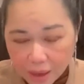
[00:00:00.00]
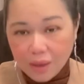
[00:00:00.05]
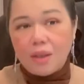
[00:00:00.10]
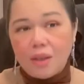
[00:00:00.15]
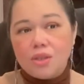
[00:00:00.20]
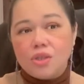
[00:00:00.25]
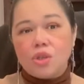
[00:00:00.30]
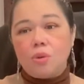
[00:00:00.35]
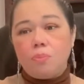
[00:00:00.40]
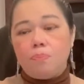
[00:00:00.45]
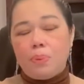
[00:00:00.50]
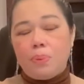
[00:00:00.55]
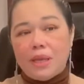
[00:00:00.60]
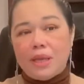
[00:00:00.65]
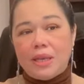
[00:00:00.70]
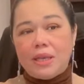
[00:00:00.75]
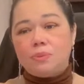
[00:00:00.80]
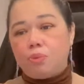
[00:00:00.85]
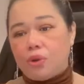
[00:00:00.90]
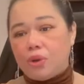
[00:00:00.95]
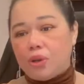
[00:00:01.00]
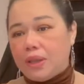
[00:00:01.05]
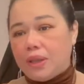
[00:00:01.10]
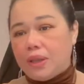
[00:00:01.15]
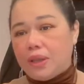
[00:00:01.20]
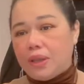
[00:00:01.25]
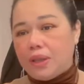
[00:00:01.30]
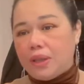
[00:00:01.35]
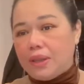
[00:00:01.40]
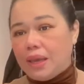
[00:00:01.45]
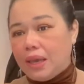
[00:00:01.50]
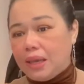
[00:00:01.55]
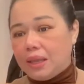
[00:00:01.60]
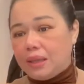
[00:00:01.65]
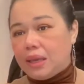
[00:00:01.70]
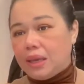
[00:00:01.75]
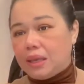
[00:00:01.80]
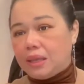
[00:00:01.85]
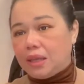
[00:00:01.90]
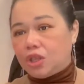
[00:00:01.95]
So please put it
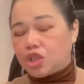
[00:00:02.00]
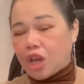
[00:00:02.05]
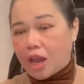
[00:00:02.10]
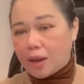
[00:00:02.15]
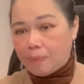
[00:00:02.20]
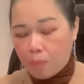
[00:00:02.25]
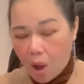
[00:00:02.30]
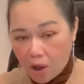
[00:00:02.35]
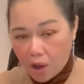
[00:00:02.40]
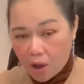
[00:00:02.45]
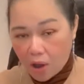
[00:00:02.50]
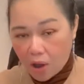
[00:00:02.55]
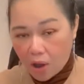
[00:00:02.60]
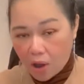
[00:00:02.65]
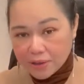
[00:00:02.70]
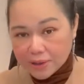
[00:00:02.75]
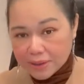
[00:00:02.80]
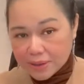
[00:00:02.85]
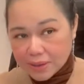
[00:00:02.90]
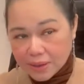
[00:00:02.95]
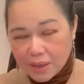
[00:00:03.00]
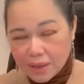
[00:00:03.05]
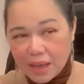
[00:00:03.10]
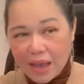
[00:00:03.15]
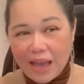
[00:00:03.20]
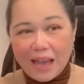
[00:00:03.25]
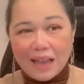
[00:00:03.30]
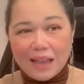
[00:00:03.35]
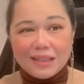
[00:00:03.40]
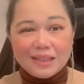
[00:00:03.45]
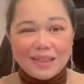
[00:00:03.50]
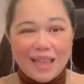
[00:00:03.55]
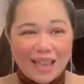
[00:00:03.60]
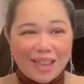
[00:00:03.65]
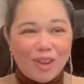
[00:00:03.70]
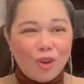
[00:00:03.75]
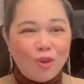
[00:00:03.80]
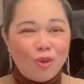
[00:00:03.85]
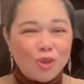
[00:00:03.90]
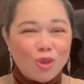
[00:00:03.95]
in the chat box. And thank
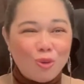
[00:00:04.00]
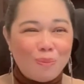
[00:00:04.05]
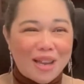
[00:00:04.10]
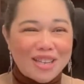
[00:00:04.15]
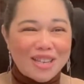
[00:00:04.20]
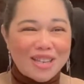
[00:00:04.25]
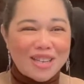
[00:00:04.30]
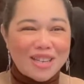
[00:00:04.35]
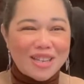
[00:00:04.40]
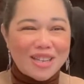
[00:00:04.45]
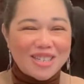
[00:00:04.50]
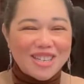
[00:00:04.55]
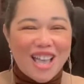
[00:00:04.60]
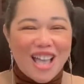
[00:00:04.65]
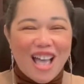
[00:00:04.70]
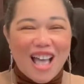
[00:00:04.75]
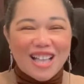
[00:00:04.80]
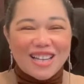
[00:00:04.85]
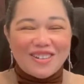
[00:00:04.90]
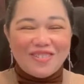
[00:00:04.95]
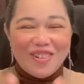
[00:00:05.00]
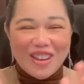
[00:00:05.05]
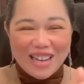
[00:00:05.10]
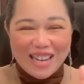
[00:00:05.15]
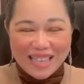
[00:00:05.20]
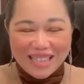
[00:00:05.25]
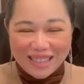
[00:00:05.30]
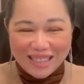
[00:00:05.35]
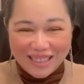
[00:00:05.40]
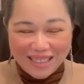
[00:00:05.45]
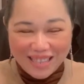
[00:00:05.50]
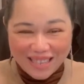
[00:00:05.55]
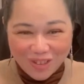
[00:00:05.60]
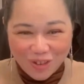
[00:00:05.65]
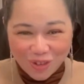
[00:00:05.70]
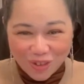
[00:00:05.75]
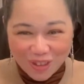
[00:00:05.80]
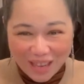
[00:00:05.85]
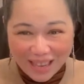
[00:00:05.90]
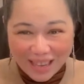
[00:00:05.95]
you so much. Really need to
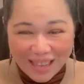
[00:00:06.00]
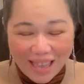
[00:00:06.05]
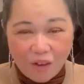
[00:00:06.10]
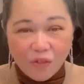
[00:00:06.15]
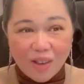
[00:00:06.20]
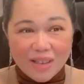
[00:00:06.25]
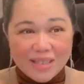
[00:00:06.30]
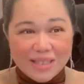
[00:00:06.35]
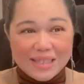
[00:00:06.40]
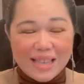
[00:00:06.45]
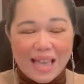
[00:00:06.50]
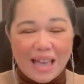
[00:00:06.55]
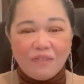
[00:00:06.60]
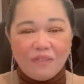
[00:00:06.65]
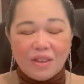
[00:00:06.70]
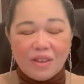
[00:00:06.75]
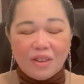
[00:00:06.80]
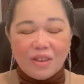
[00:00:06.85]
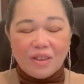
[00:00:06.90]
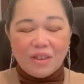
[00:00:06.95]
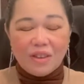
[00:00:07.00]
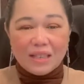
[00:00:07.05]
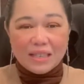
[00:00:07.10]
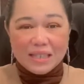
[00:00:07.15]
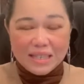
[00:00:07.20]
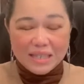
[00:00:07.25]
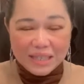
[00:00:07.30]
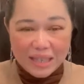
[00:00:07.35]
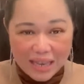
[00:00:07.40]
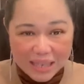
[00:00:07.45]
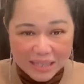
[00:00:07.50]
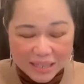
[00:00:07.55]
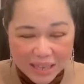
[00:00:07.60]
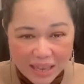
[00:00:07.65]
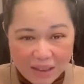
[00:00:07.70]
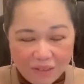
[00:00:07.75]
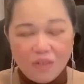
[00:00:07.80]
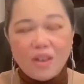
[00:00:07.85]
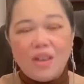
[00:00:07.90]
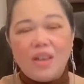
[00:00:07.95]
take care of yourself. Stay
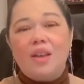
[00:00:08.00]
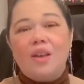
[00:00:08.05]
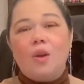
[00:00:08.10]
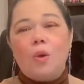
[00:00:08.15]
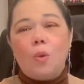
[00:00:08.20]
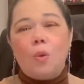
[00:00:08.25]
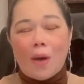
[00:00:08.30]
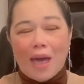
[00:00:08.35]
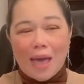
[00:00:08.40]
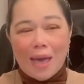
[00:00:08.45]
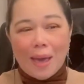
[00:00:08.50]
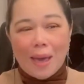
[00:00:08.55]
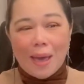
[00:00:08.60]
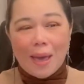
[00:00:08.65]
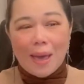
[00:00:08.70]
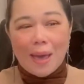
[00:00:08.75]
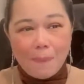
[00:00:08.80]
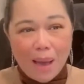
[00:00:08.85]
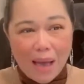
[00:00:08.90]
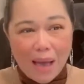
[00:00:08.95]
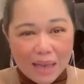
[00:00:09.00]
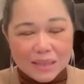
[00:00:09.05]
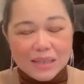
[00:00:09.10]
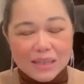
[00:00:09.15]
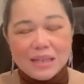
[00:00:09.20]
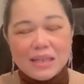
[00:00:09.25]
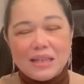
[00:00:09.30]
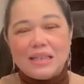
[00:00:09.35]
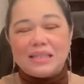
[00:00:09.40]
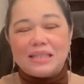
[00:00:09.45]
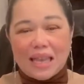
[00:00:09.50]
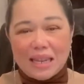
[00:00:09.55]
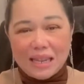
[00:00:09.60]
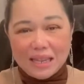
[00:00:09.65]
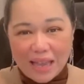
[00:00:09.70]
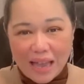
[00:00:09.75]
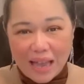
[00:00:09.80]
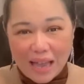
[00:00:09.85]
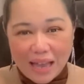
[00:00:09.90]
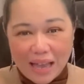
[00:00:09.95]
safe. Wear mask.
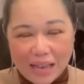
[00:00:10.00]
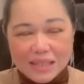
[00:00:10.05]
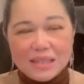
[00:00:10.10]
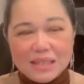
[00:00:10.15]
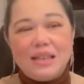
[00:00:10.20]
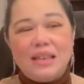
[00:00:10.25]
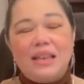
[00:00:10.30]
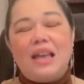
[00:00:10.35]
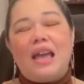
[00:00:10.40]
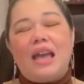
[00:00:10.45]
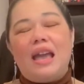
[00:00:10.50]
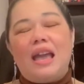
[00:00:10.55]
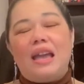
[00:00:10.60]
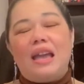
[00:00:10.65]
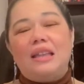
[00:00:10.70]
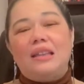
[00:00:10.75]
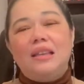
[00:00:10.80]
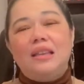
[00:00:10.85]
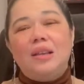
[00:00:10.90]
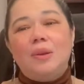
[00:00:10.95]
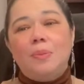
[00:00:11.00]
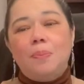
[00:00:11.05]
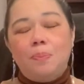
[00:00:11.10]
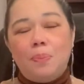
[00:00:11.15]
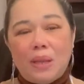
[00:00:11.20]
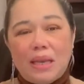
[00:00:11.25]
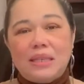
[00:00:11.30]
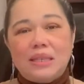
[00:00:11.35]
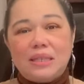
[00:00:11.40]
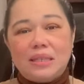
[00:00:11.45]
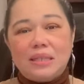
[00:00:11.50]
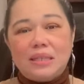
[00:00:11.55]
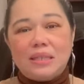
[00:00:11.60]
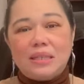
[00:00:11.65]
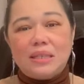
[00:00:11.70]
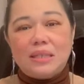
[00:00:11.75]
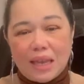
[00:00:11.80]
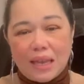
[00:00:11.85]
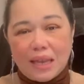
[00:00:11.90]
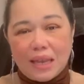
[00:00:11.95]
Sanitize. And please
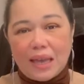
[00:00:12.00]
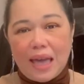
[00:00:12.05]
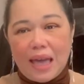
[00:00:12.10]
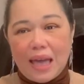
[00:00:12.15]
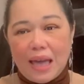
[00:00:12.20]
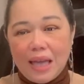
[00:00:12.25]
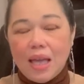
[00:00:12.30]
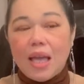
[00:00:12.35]
take care.